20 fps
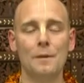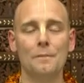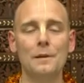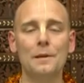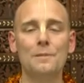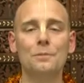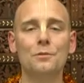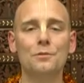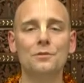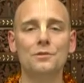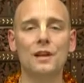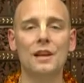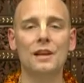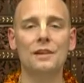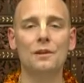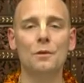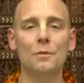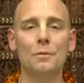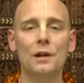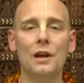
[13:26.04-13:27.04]
People say
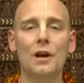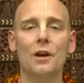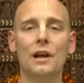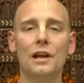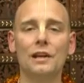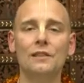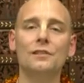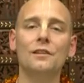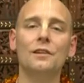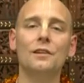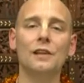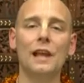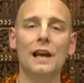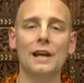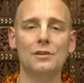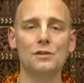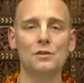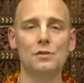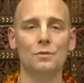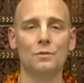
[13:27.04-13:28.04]
that we are
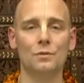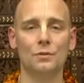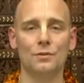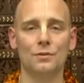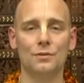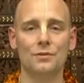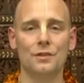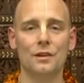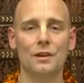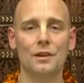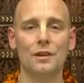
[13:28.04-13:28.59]
intellectuals,